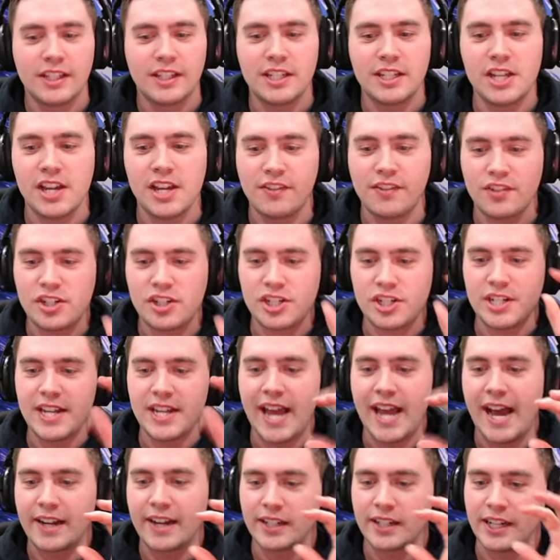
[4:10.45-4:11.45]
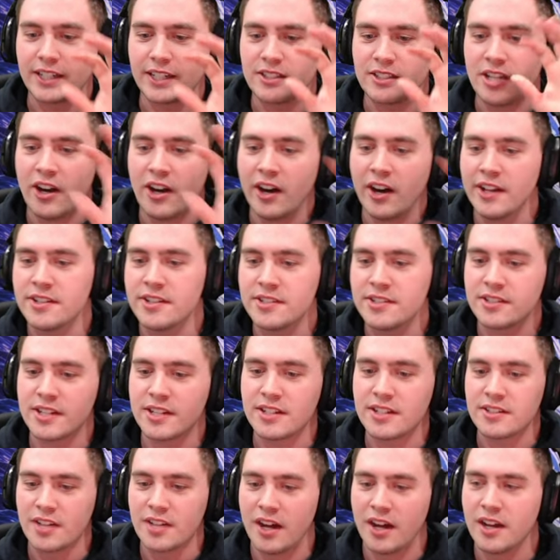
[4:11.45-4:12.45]
if she had like tons
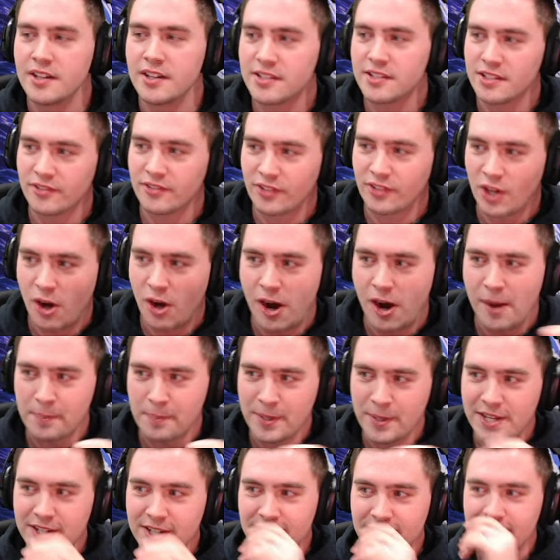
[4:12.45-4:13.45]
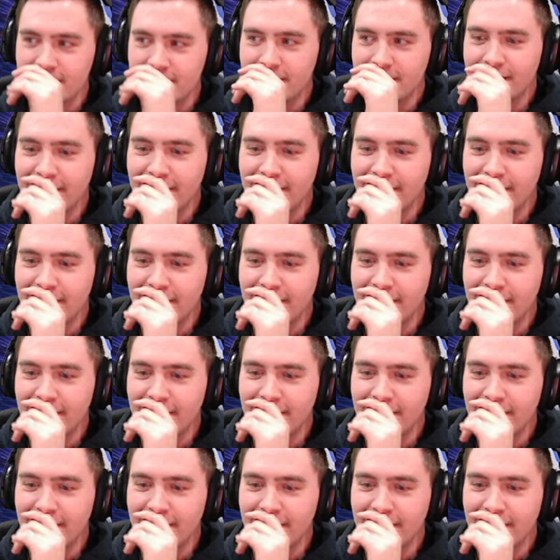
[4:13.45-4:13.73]
and tons of copies